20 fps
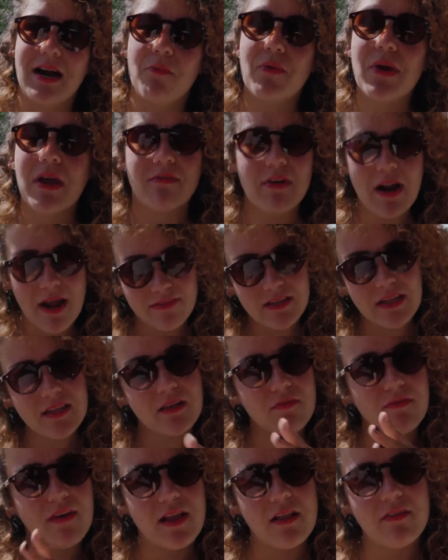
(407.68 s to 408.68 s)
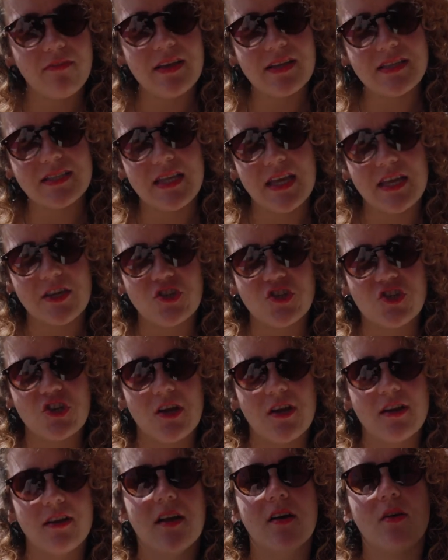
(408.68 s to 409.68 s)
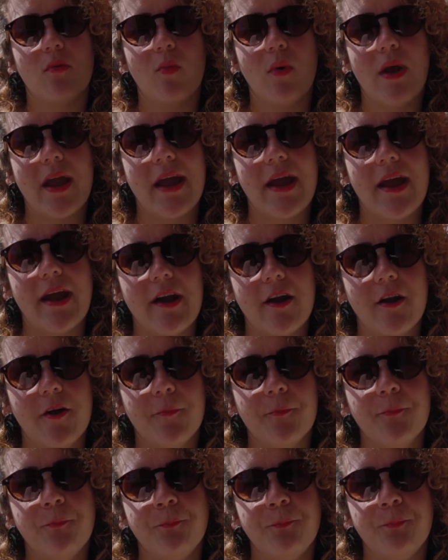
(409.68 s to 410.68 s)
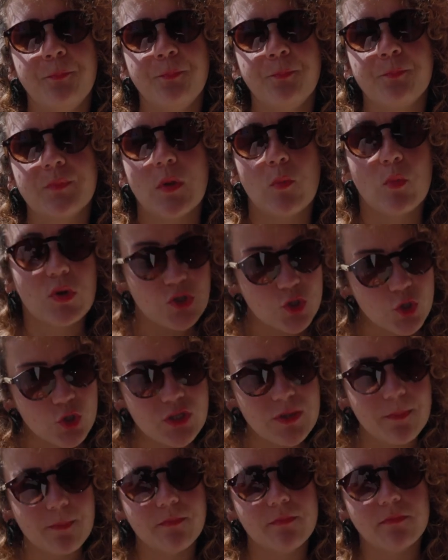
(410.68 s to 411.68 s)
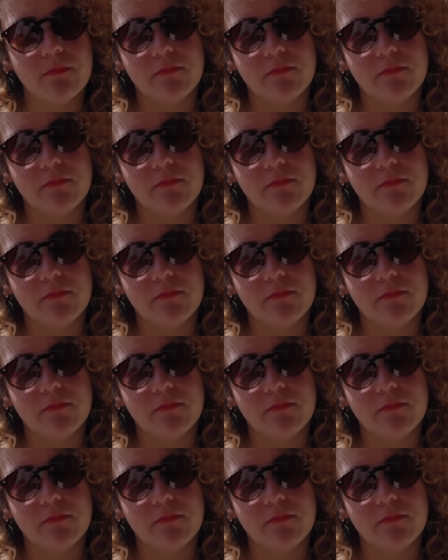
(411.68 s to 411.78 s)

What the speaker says: We arrived at the railway station where we took the